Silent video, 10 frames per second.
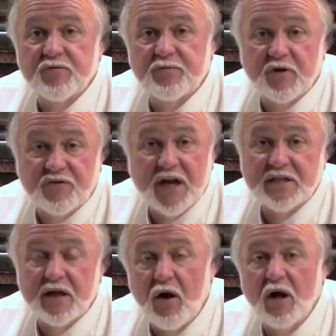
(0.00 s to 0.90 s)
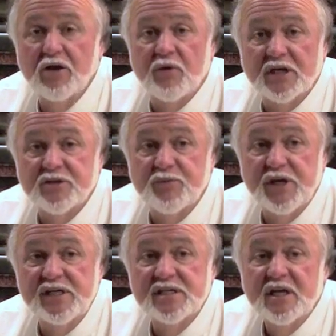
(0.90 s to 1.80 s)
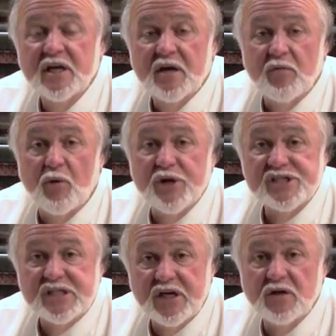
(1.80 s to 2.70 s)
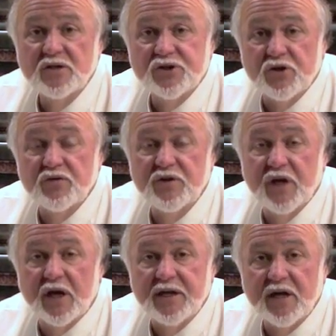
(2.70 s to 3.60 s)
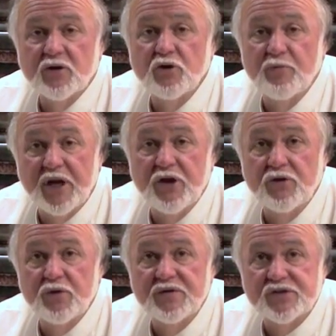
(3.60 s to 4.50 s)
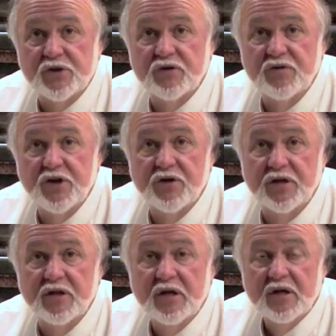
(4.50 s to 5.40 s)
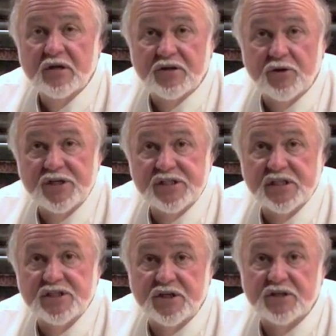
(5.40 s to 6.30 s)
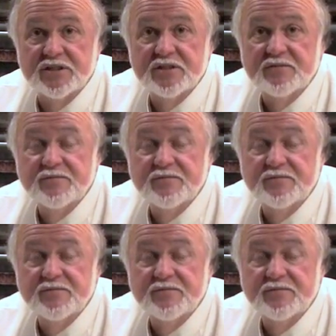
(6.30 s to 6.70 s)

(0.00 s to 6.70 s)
perfected all the recipes, but we still serve the identical menu we've served here in 36 years.